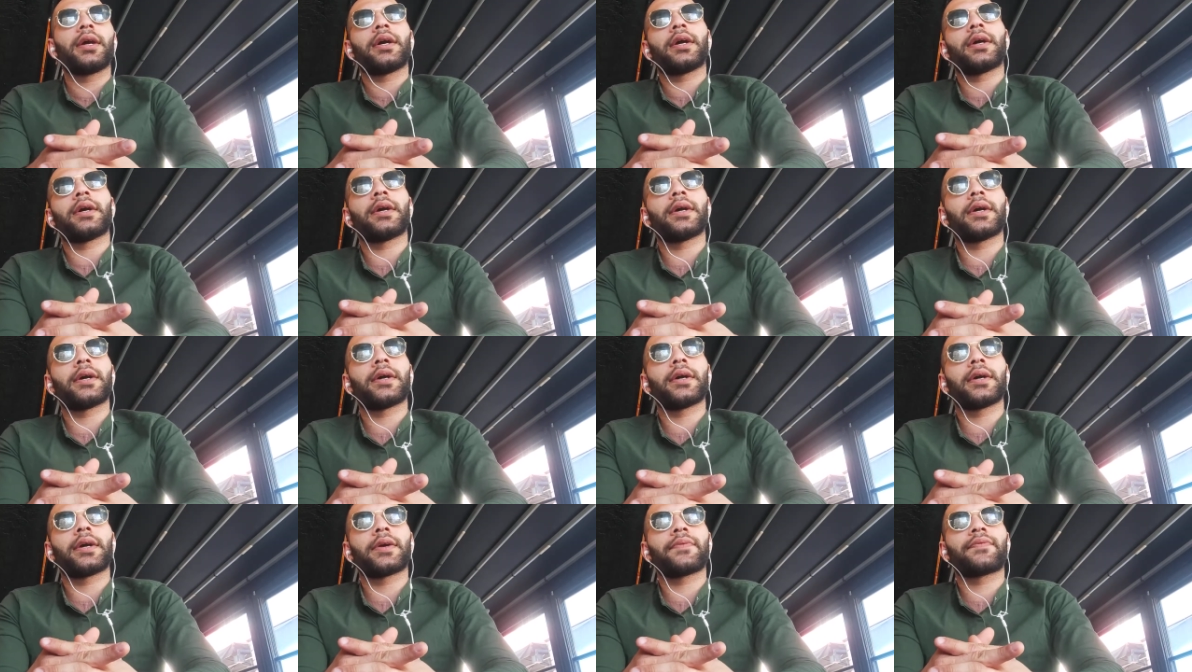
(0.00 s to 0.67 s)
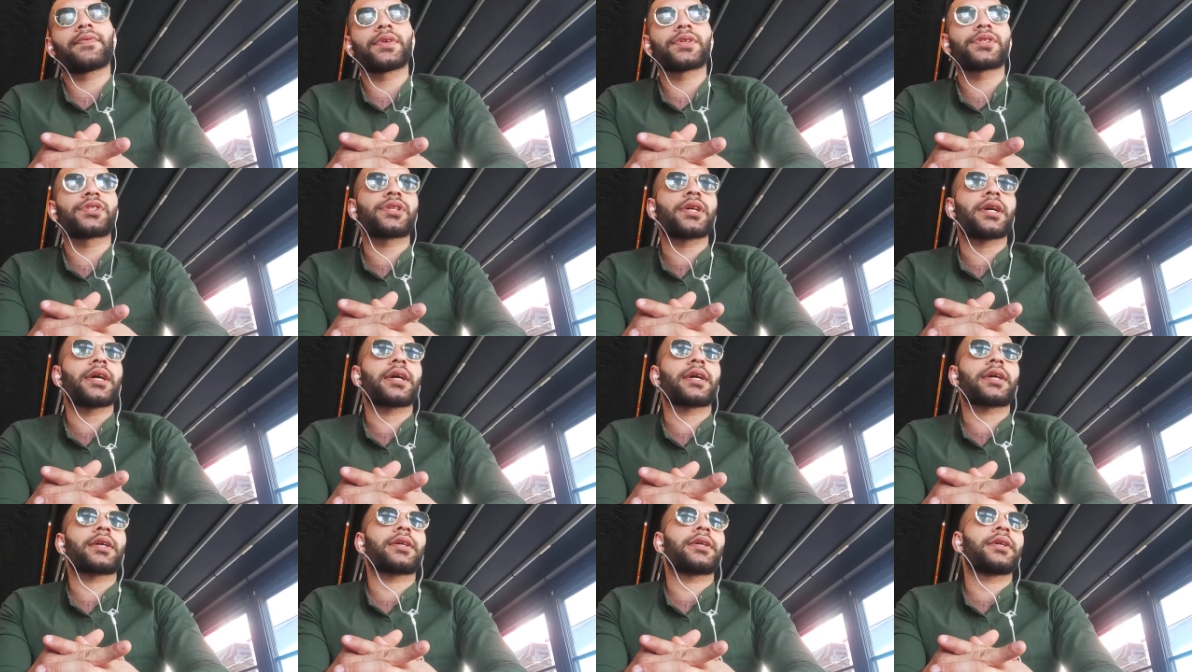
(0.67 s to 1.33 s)
If you
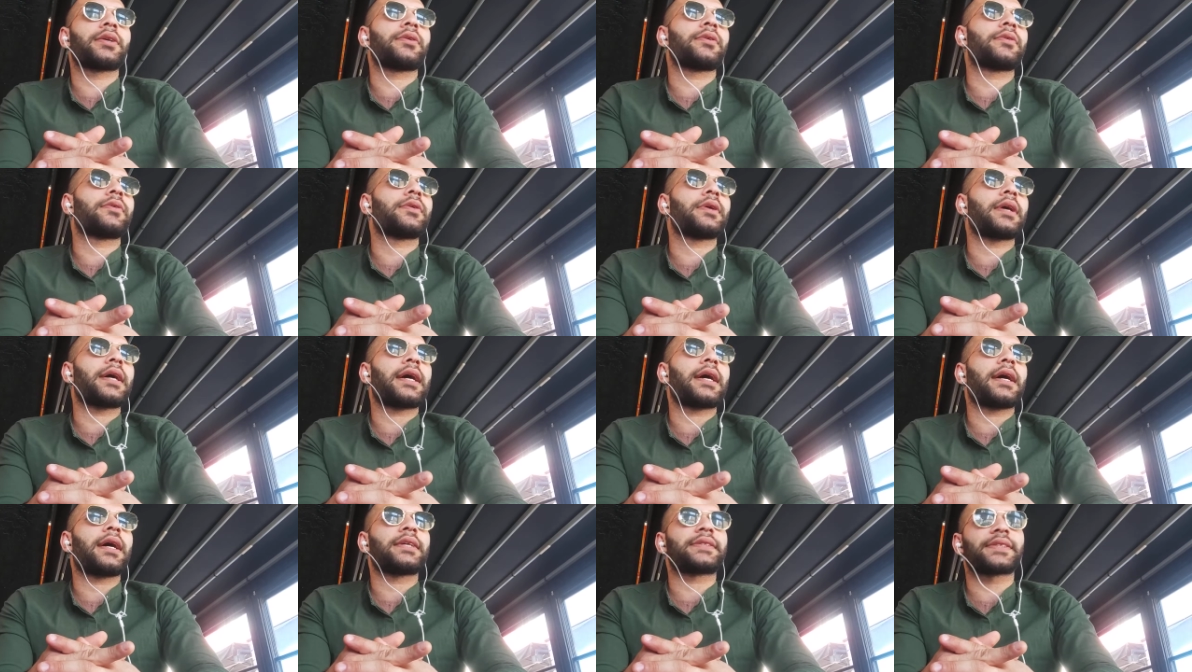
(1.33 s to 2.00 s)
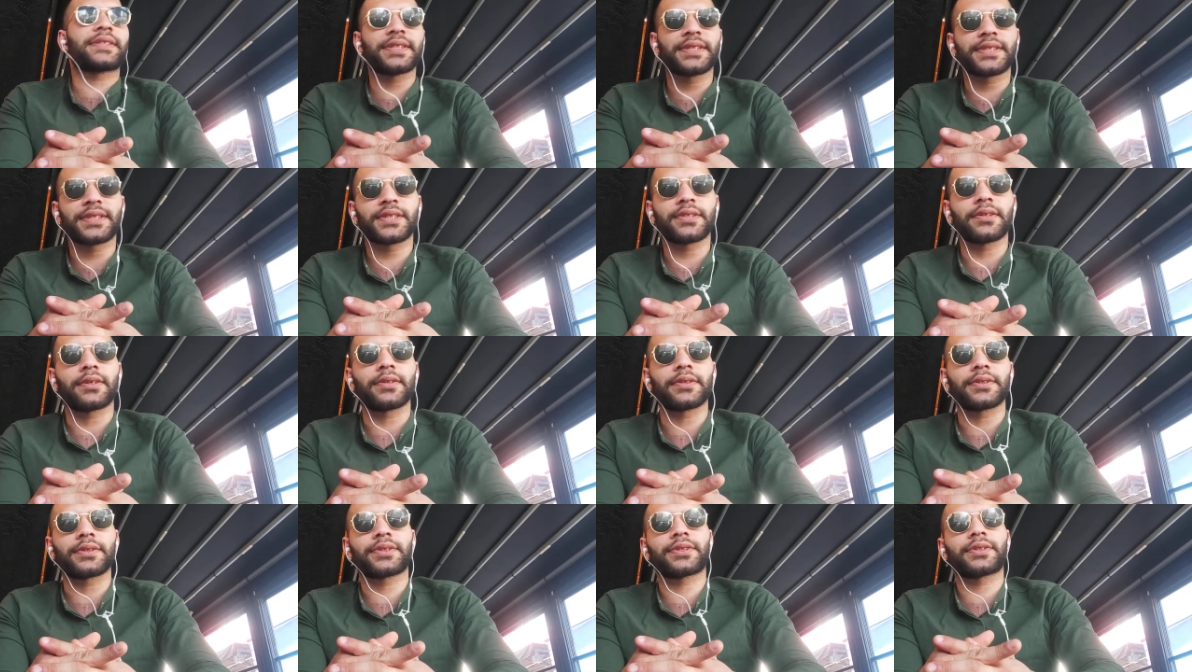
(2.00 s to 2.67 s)
check your
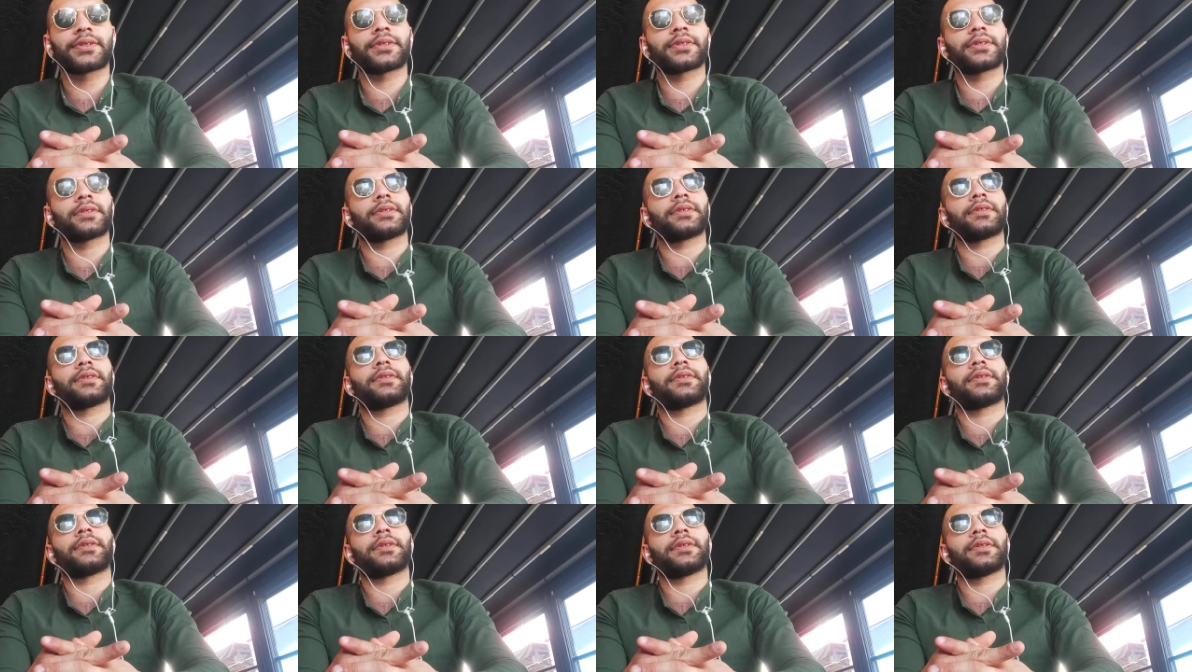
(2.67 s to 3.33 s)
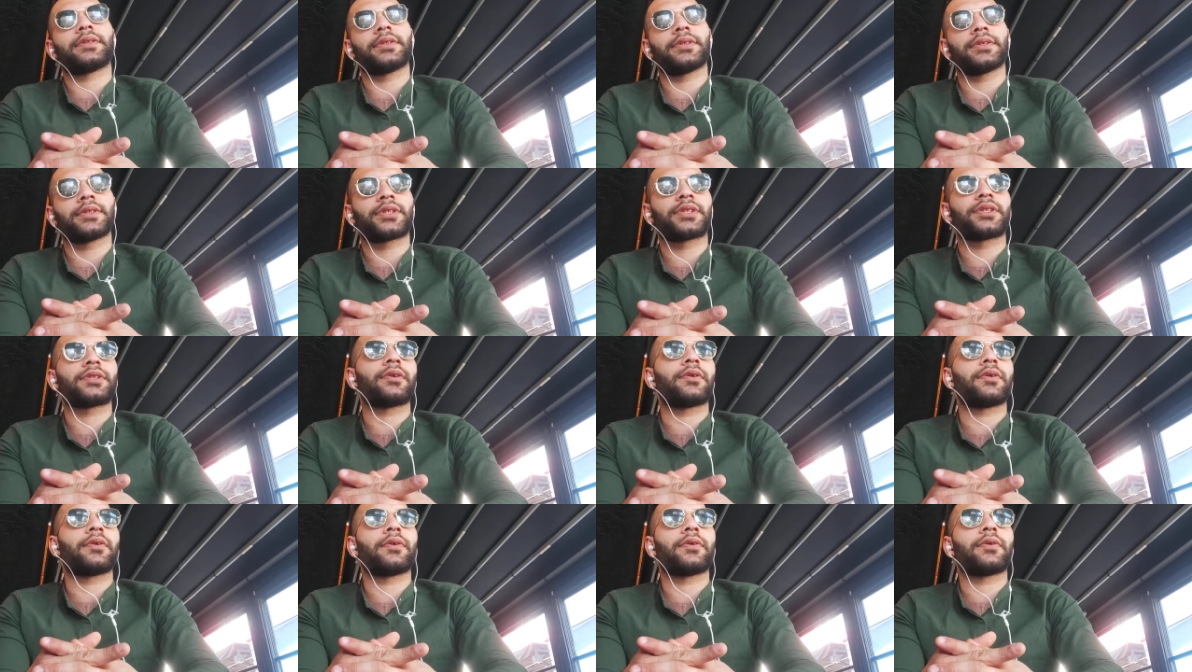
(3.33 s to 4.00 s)
ancestors,
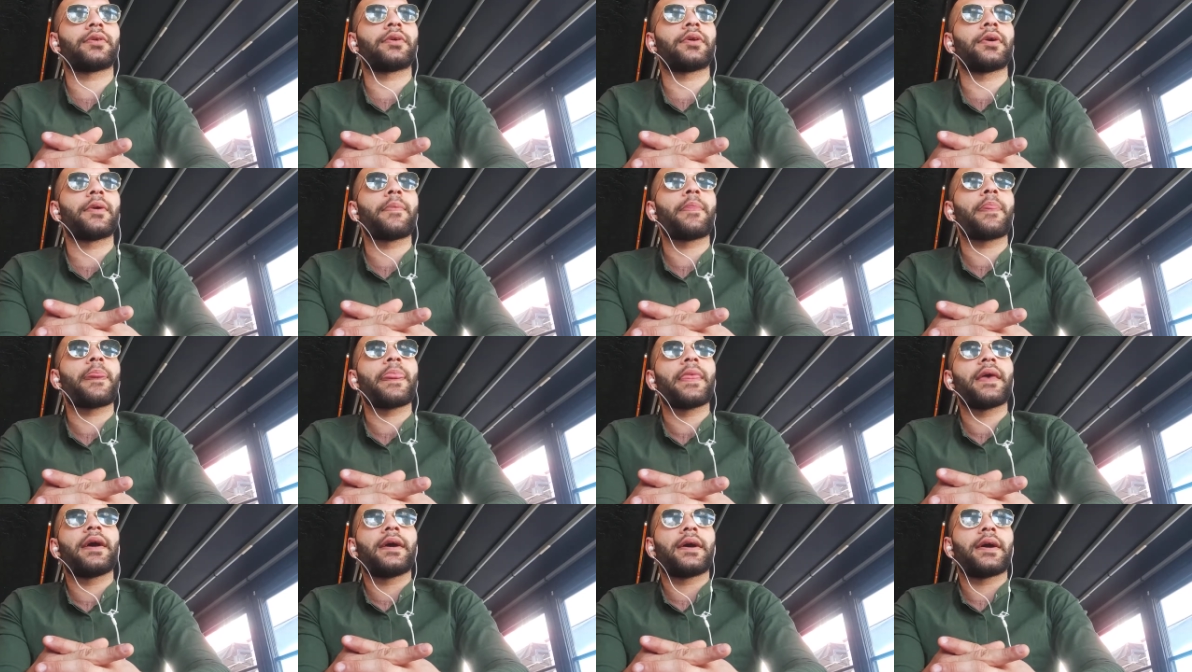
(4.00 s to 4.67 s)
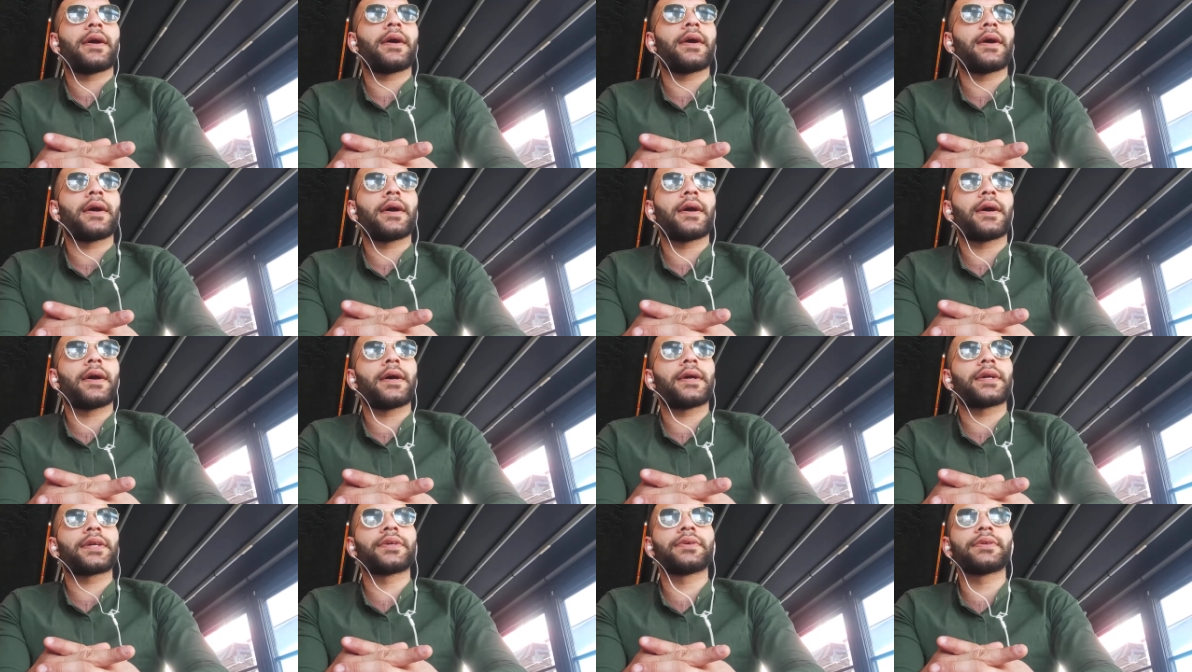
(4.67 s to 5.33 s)
so
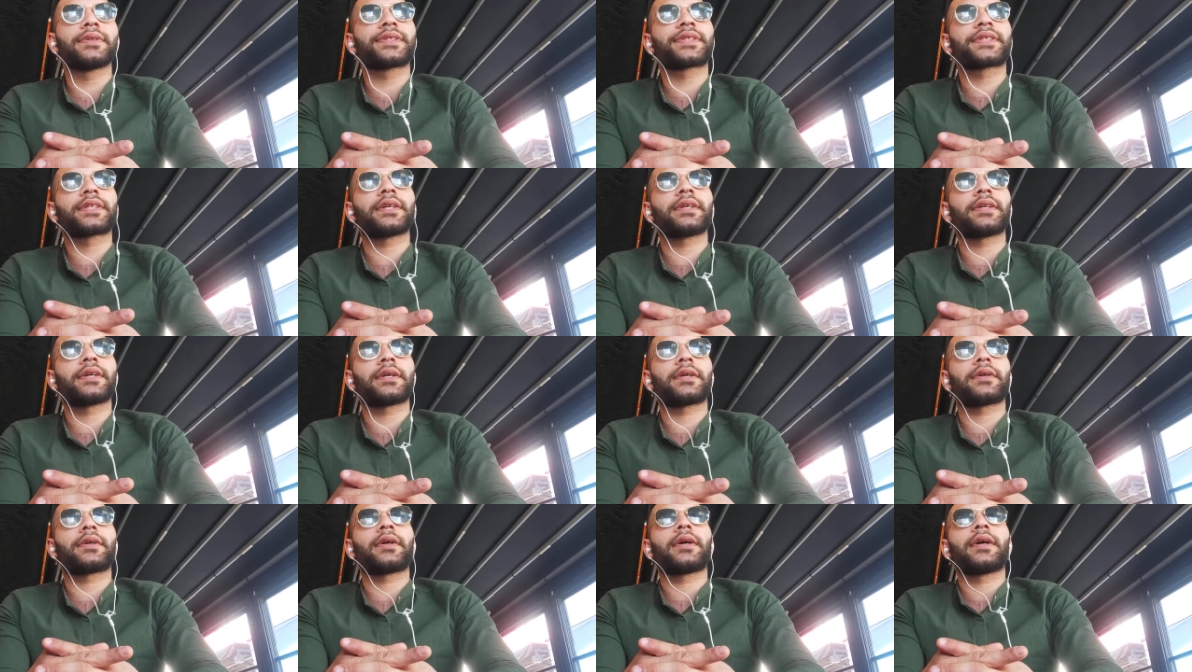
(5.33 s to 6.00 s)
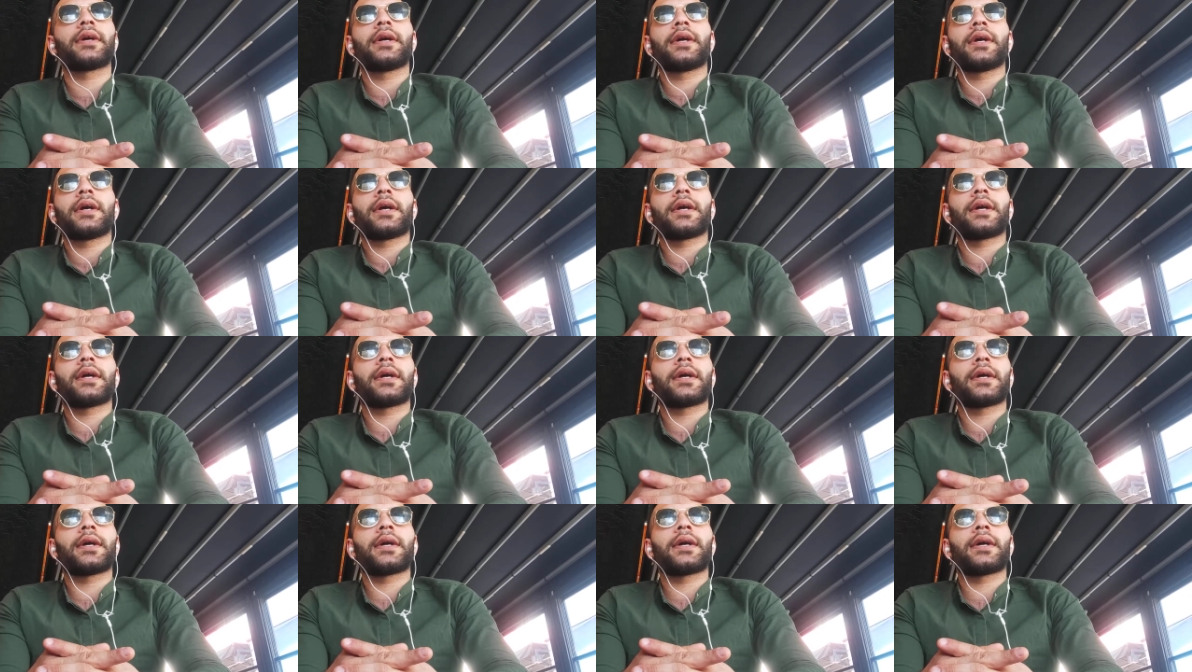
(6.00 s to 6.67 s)
you'll see there
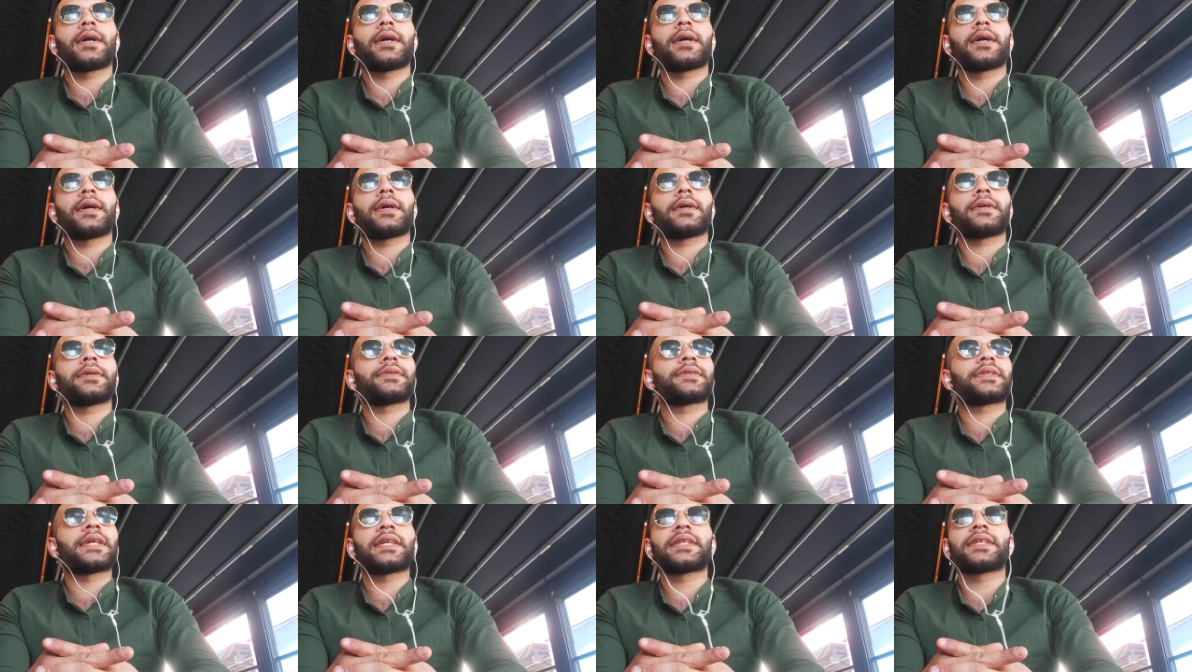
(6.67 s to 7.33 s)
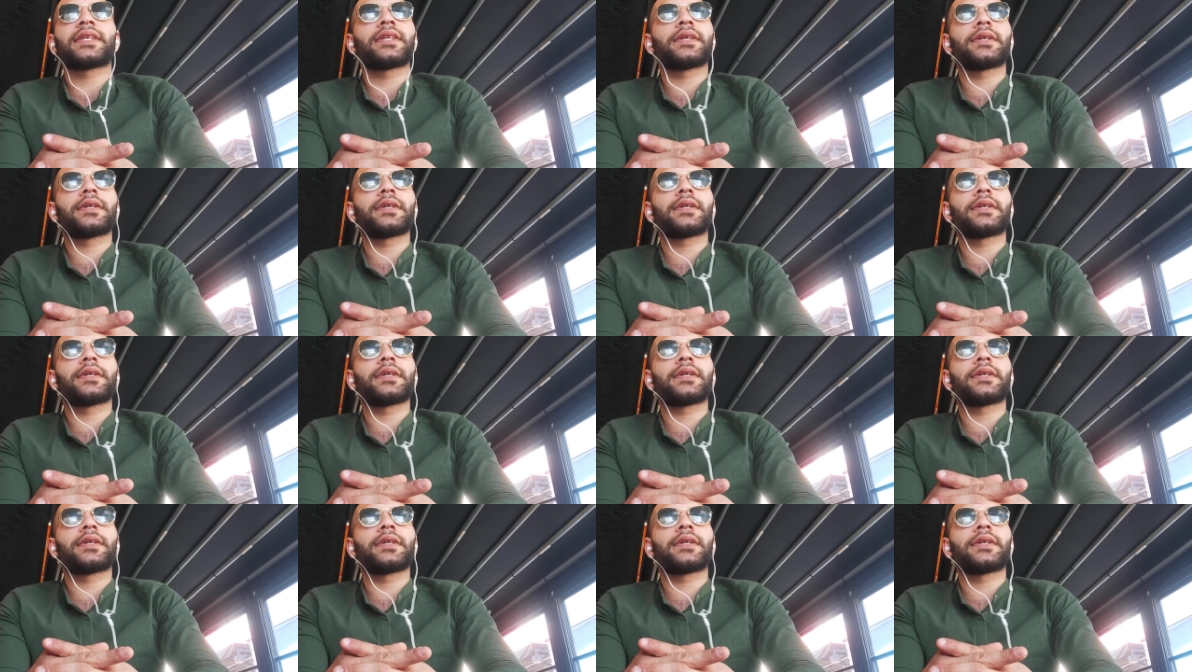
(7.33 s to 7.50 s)
they